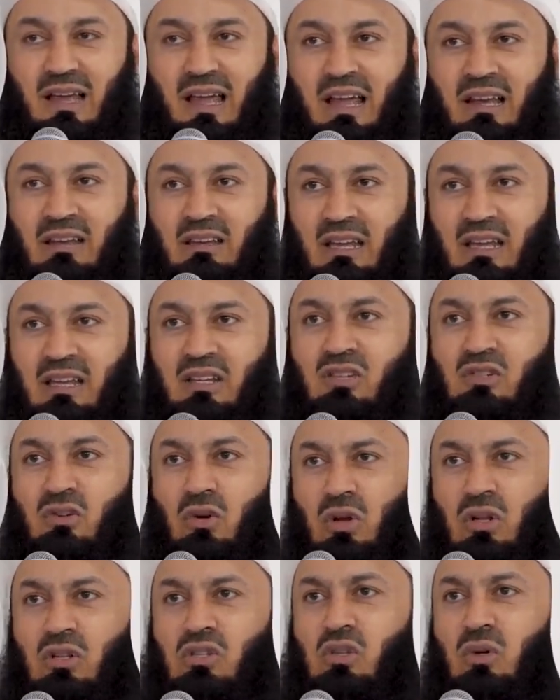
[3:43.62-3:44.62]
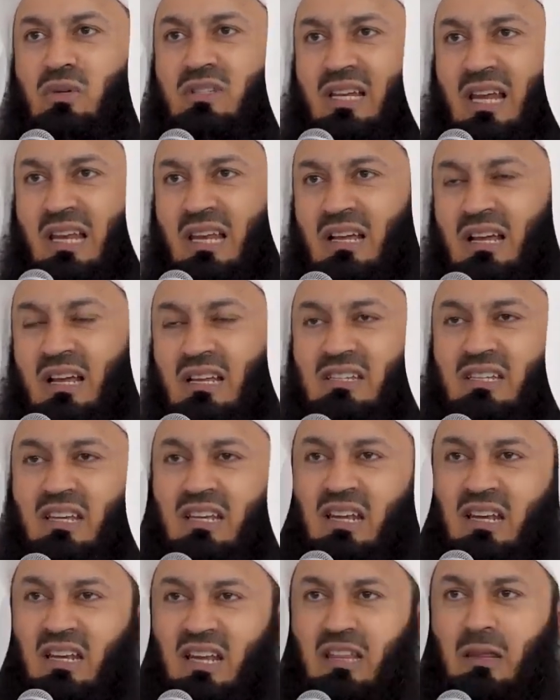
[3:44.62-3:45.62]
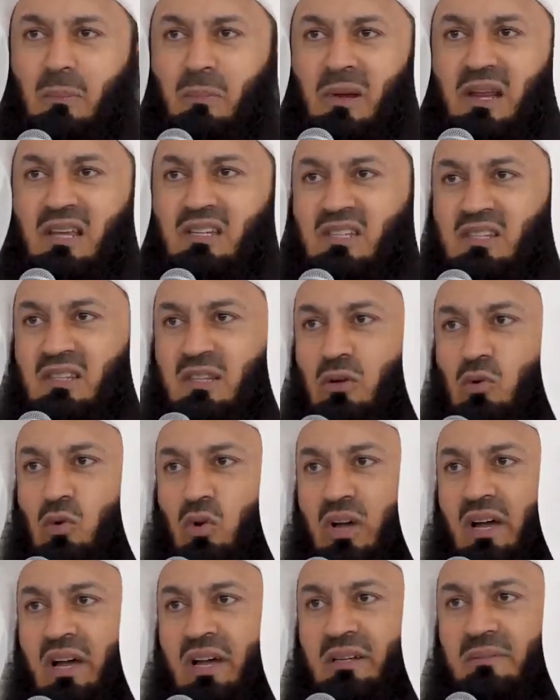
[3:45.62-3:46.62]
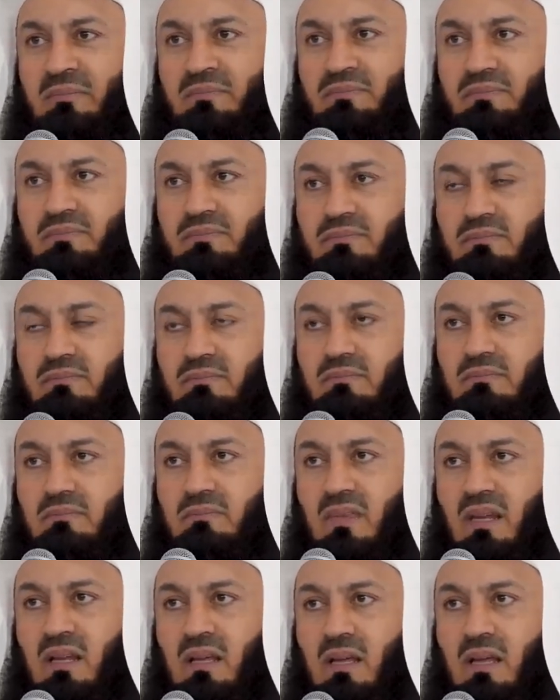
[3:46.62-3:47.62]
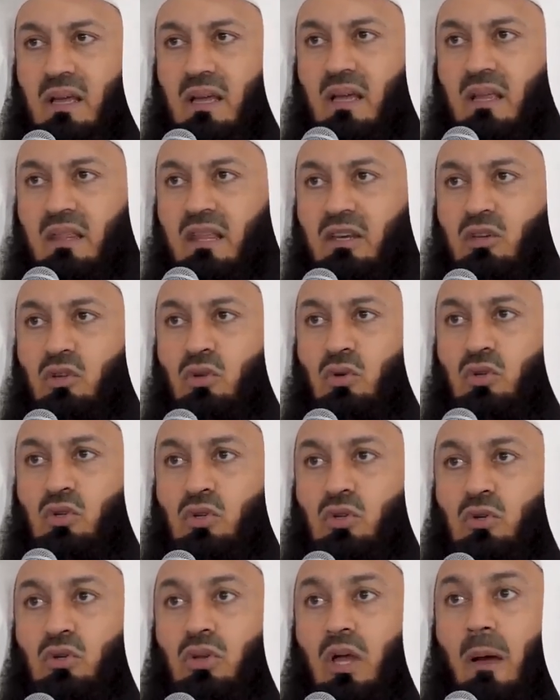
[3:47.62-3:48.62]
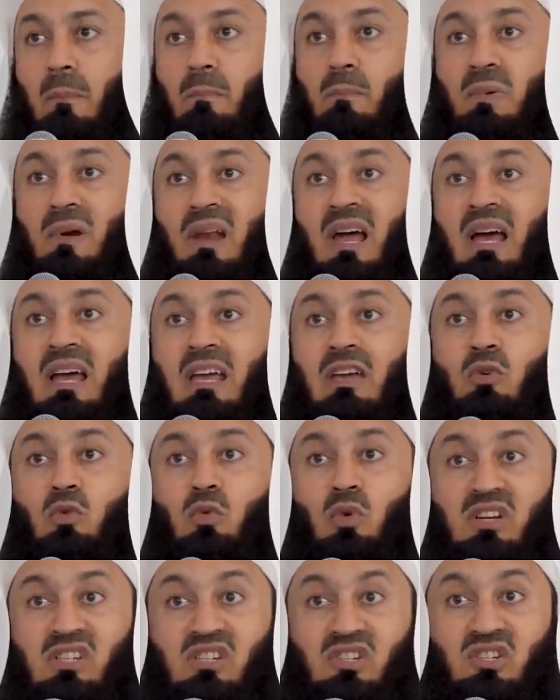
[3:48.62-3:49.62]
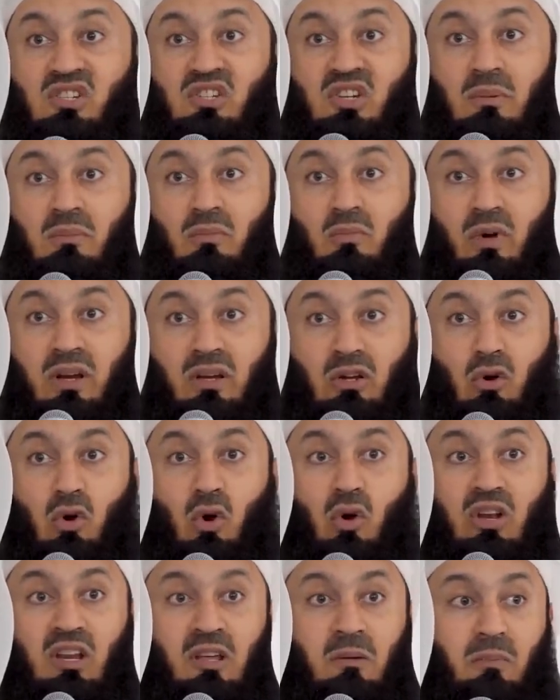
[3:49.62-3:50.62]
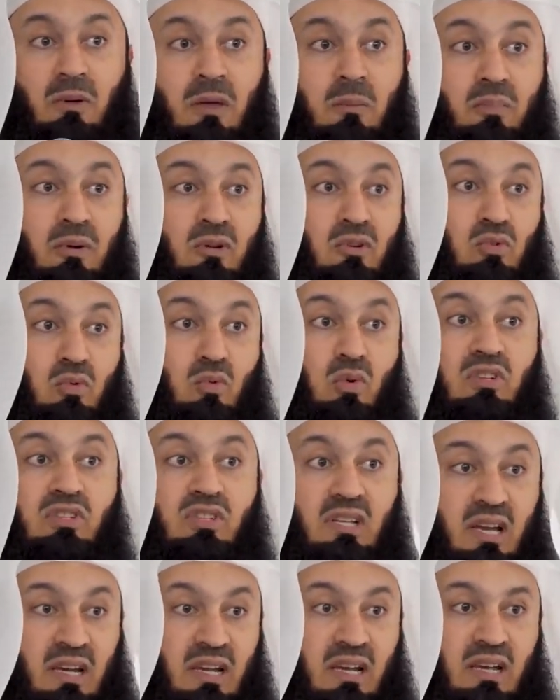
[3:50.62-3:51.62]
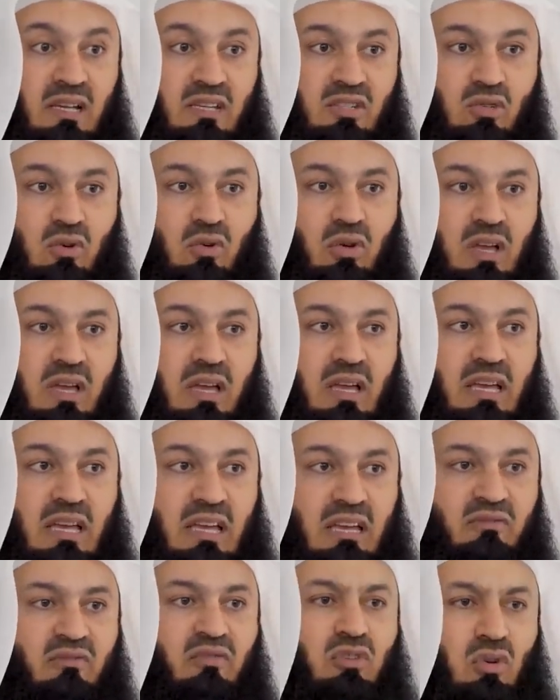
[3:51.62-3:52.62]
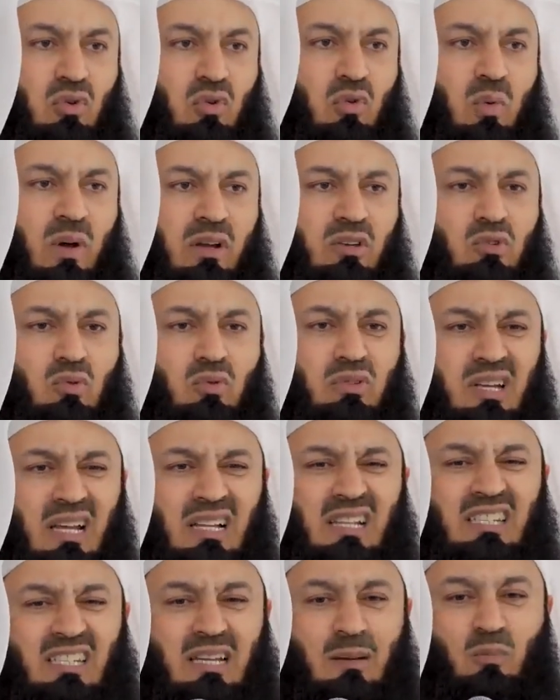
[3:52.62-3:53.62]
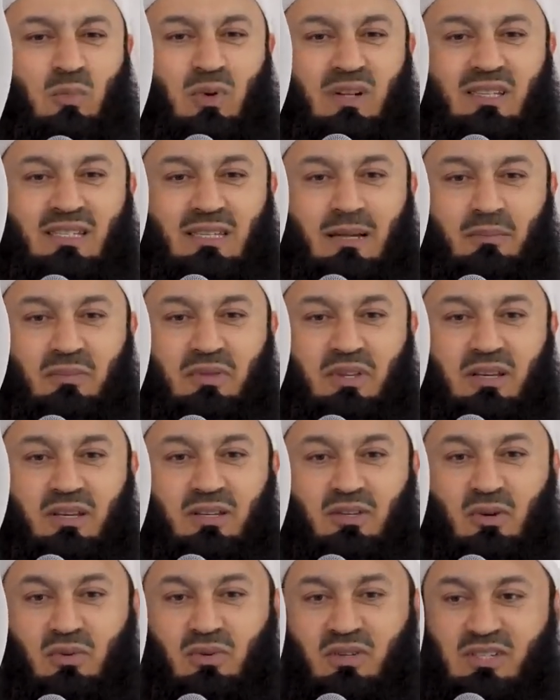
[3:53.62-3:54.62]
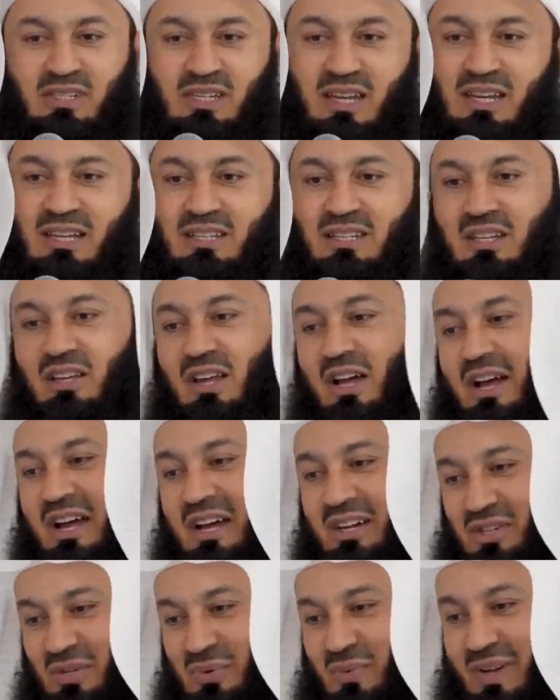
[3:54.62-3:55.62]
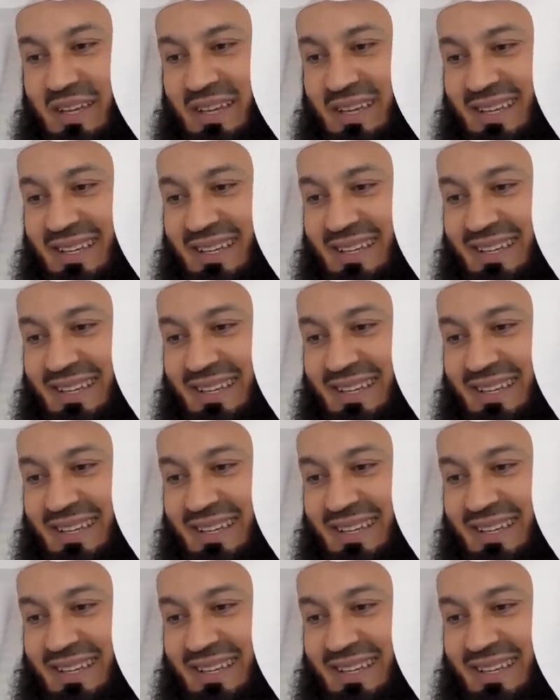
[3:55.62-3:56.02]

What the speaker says: And he's also telling us in another place in the Quran that you should apply wisdom when calling people towards Allah. So if you want to tell someone something, don't say it in a harsh way.